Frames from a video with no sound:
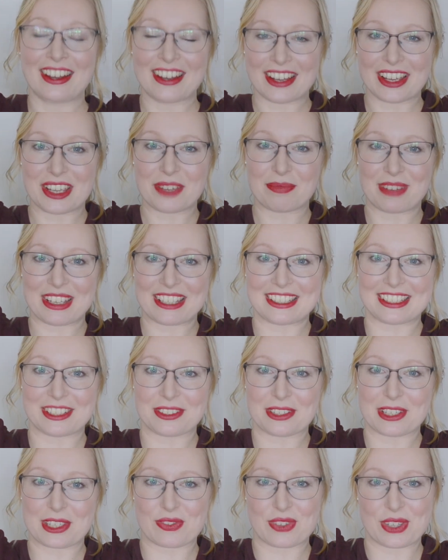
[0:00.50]
Hi, my
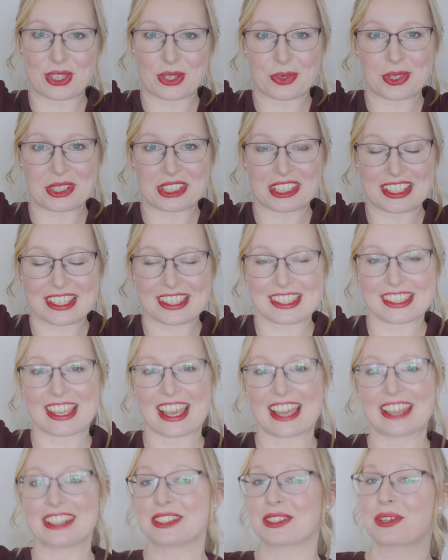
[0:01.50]
dearest viewers
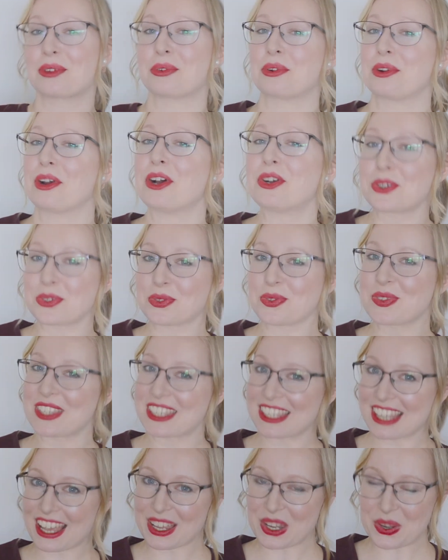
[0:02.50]
and
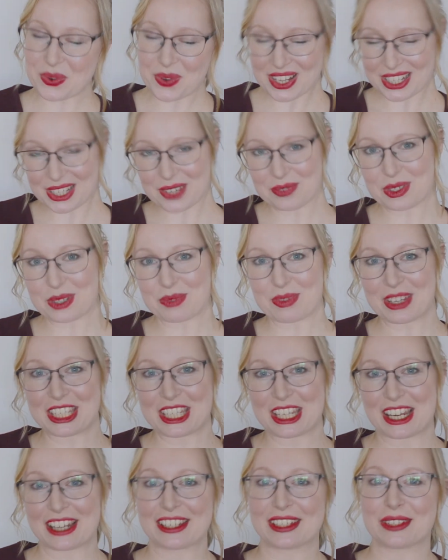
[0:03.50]
crows, and welcome to my
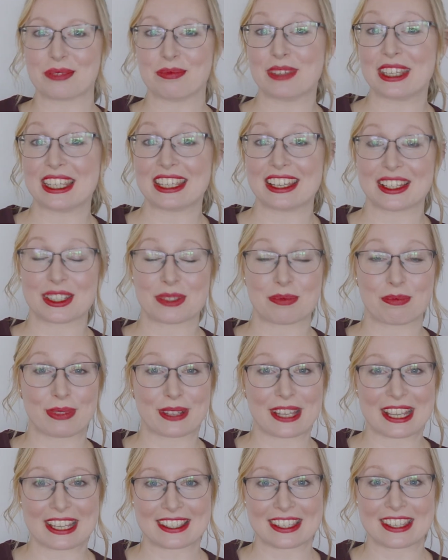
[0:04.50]
channel Me and
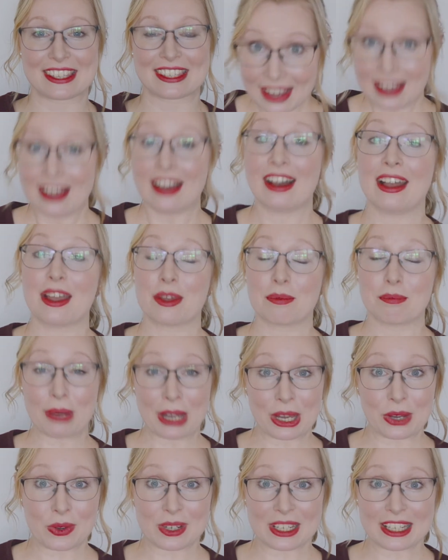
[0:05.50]
Places. I am
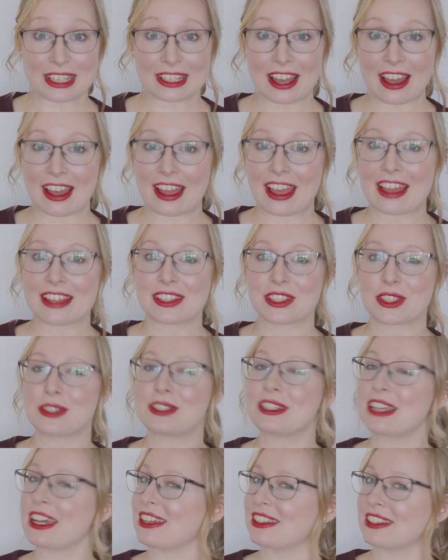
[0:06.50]
Paulina, and
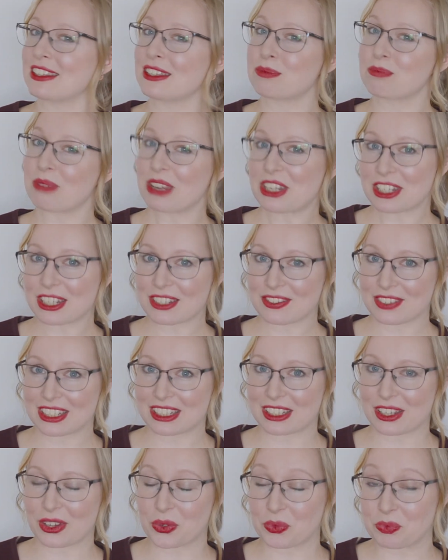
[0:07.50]
today is a special
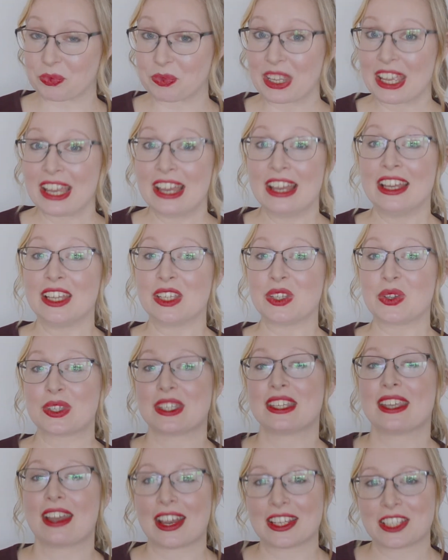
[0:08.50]
video. You
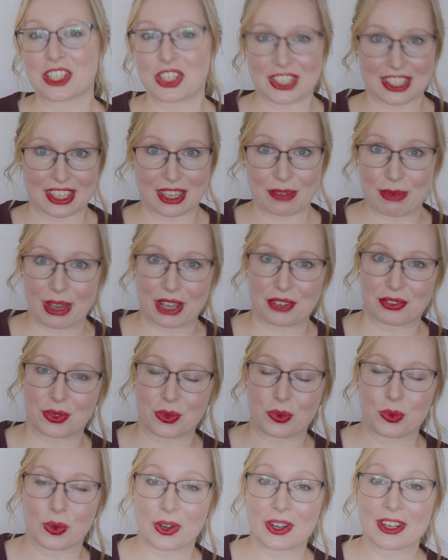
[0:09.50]
see, I just came back
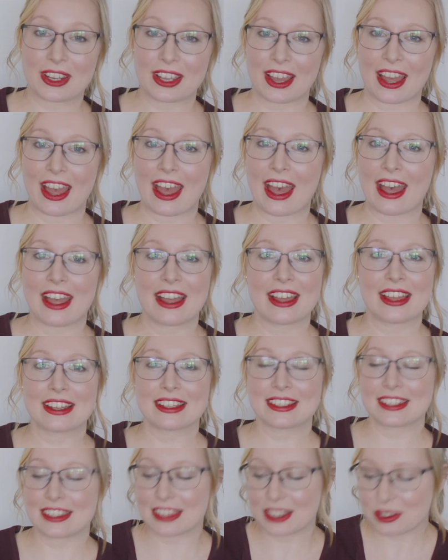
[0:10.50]
from work,
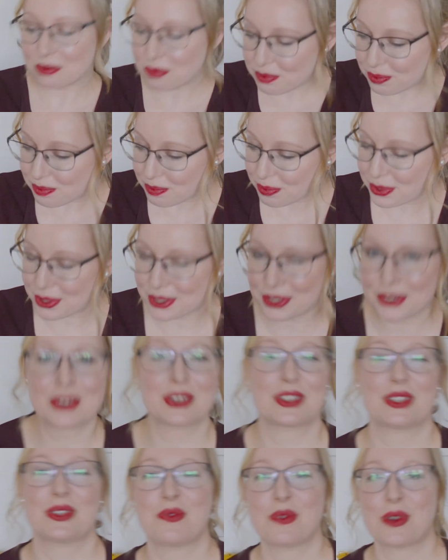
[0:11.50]
and the
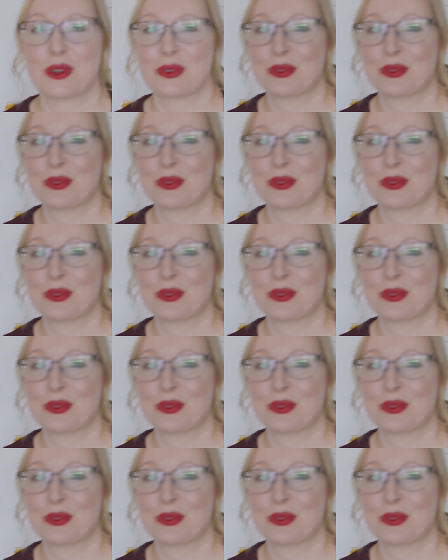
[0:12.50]
books were